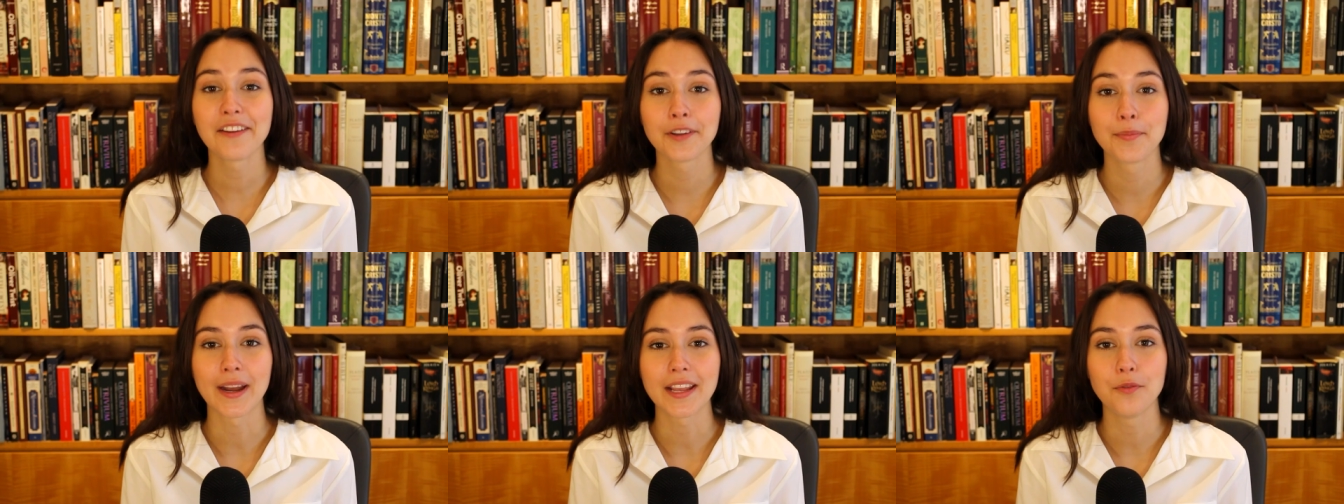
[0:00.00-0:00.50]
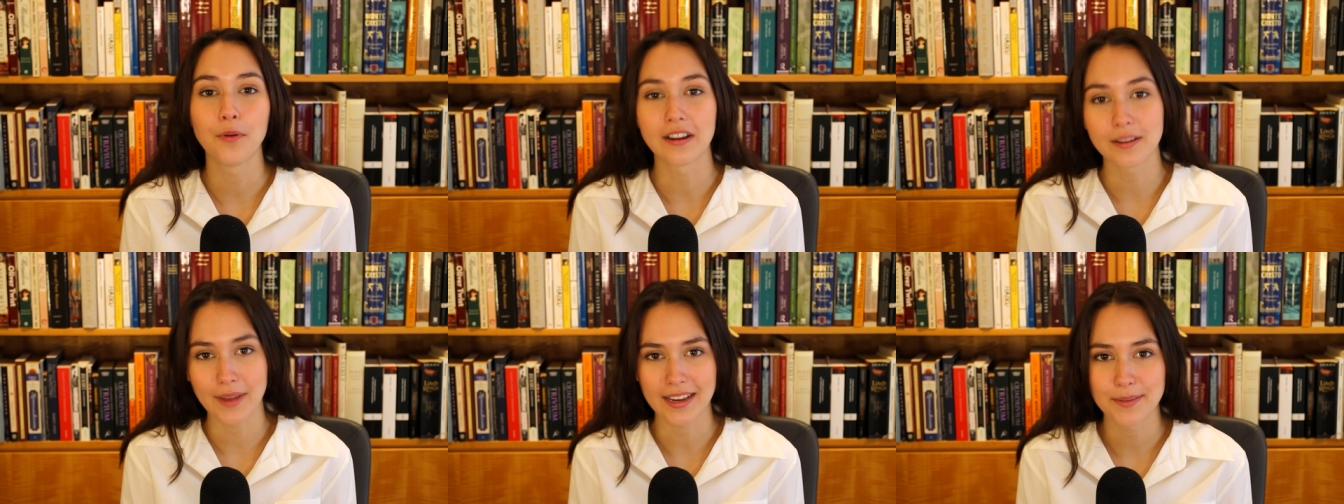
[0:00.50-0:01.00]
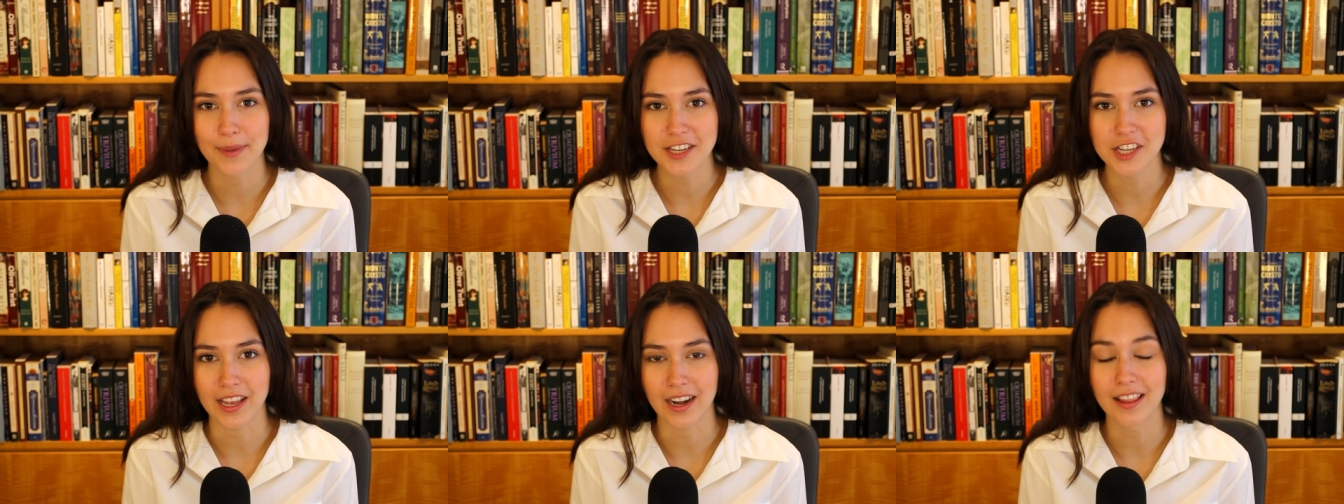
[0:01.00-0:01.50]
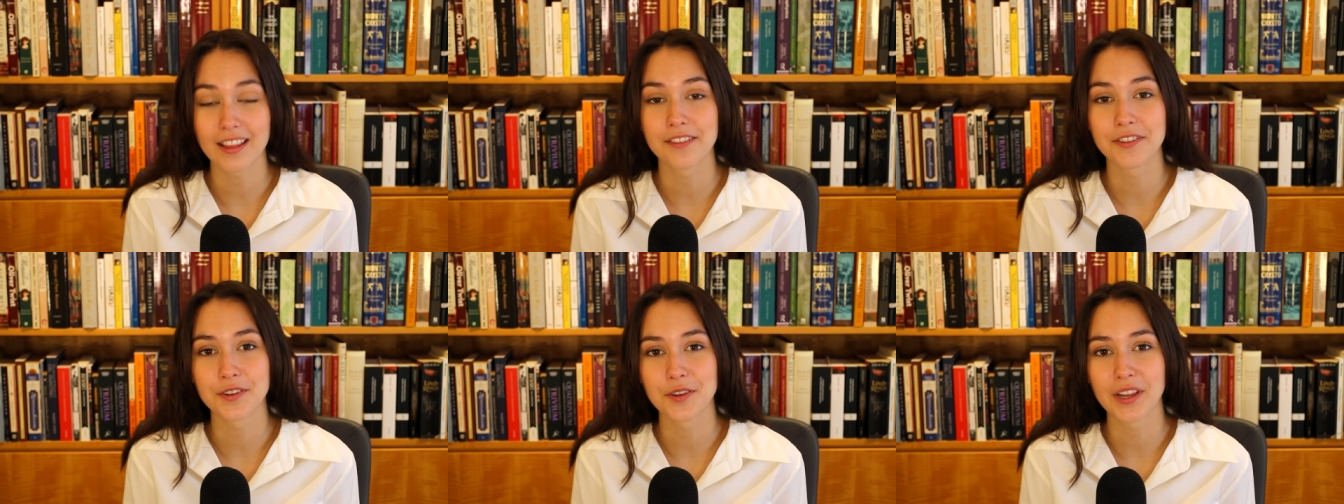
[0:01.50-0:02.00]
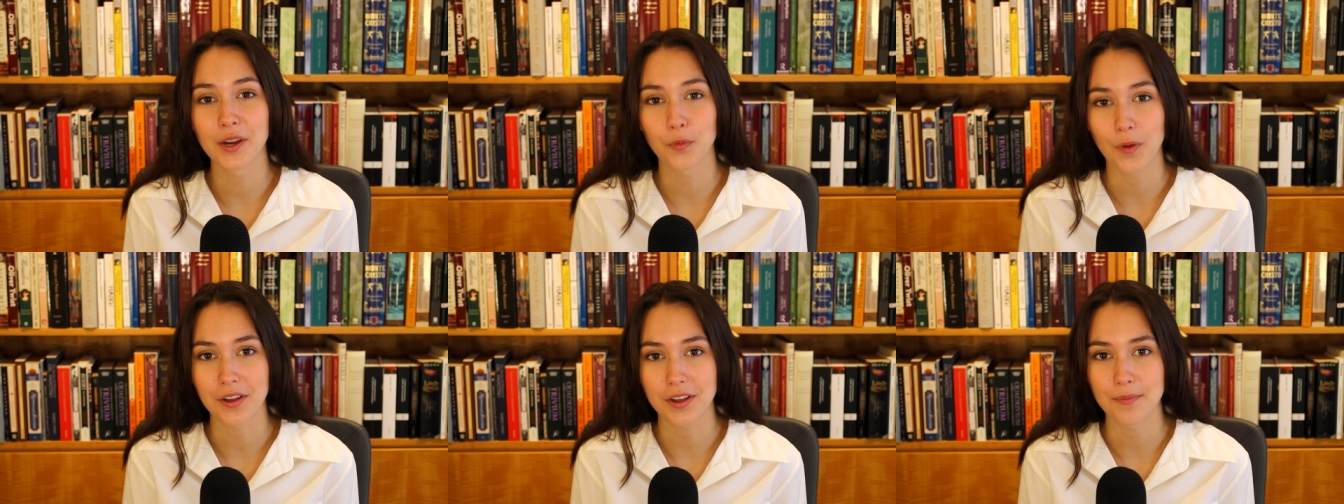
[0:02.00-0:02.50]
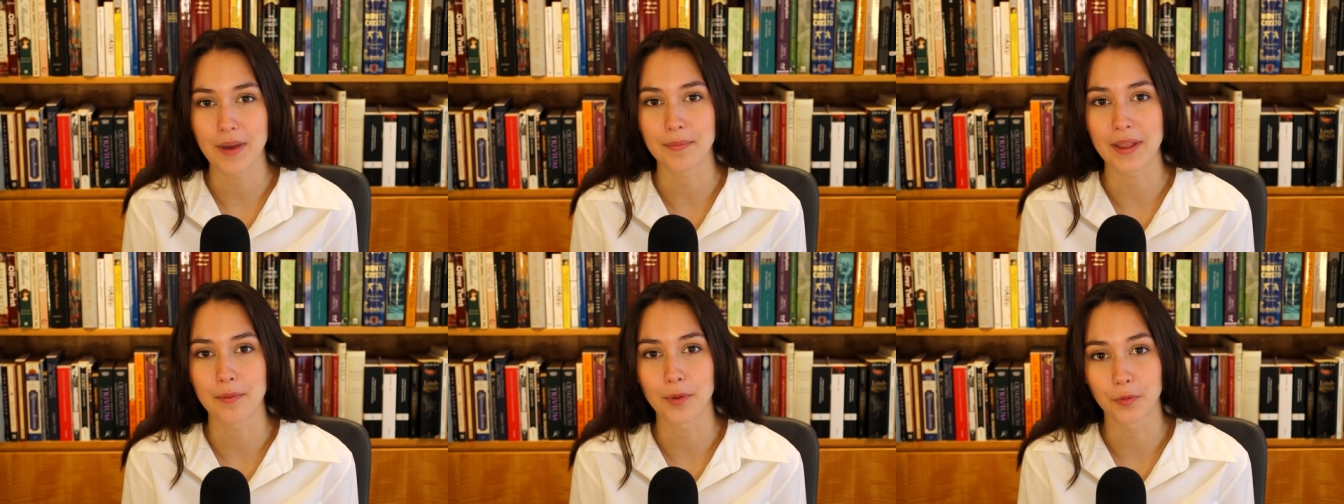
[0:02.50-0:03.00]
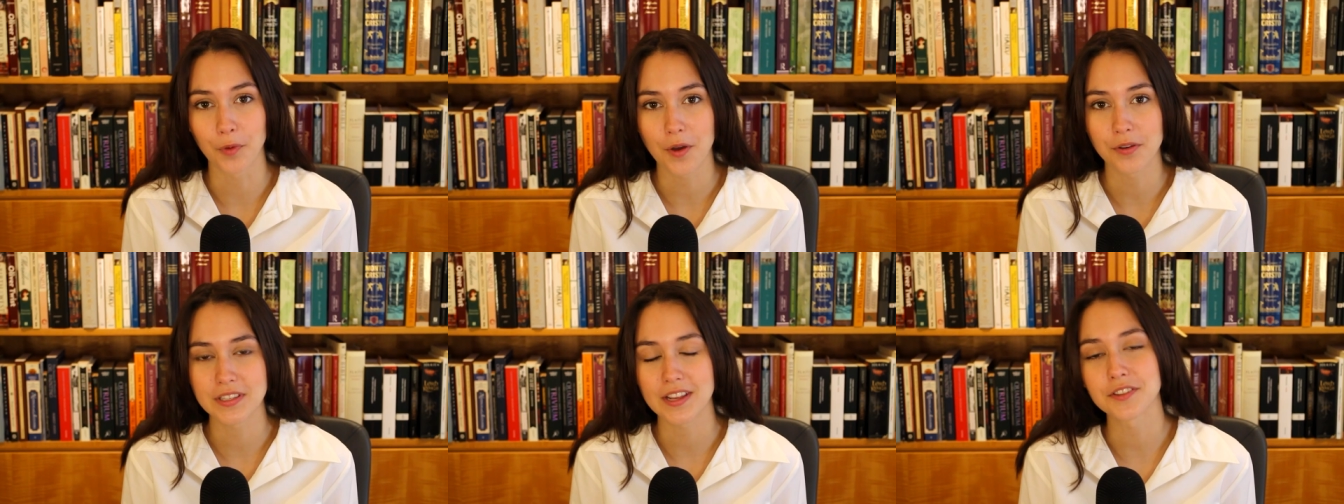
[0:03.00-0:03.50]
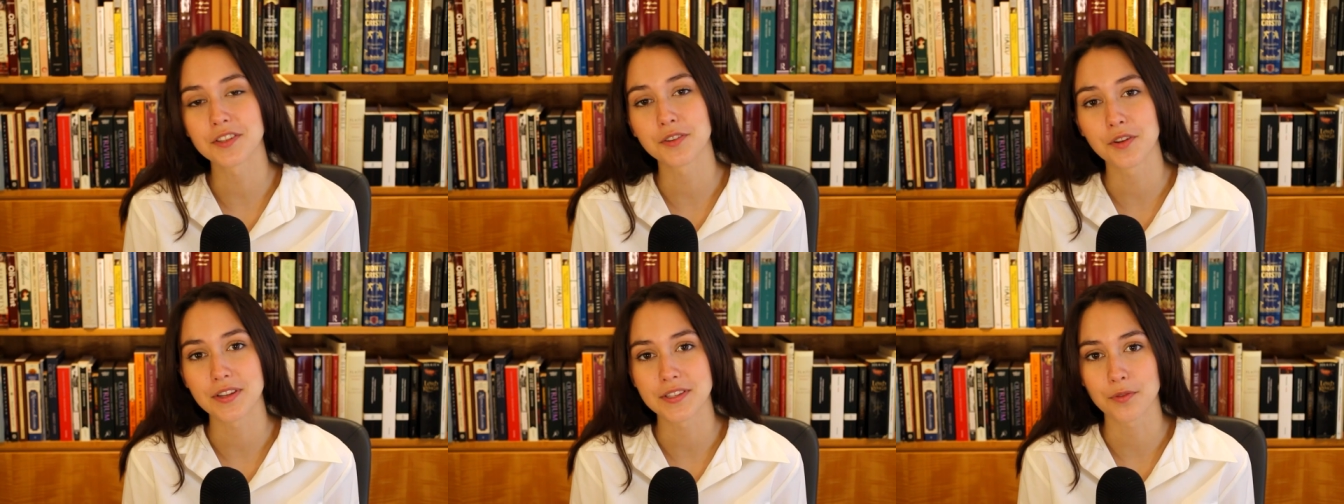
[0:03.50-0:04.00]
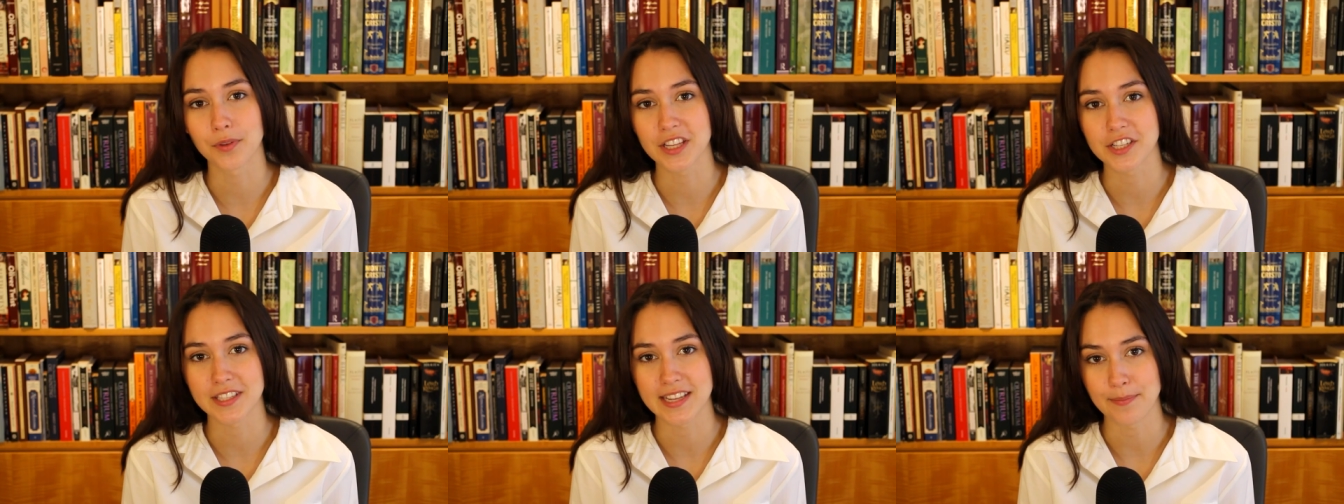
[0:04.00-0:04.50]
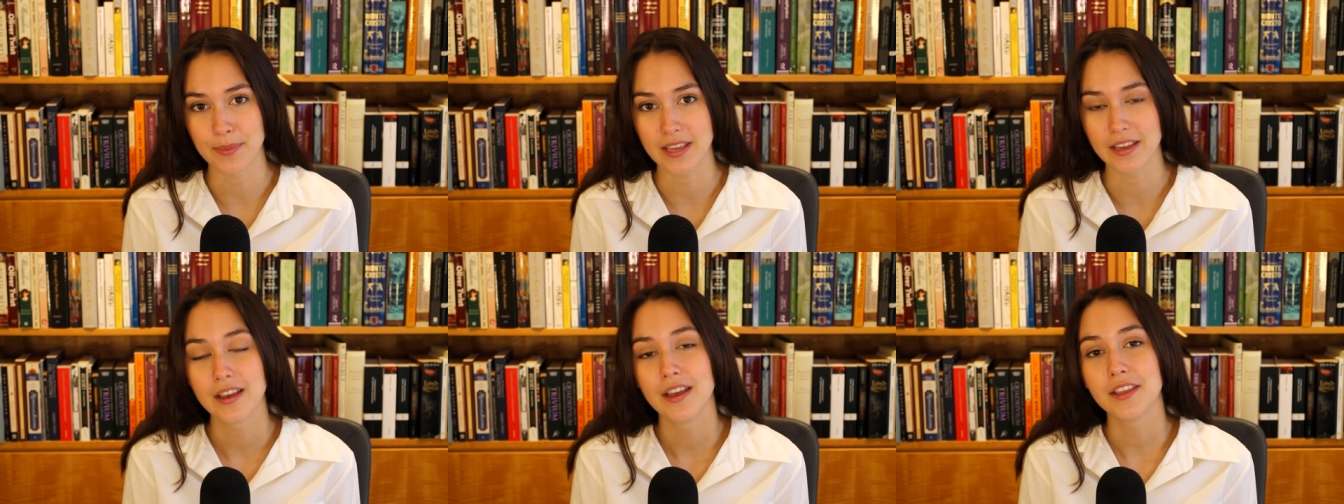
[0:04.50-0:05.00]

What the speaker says: everybody, welcome back to my channel. If you're new here, welcome. I'm Amber Rose, also known as the Religious Hippie.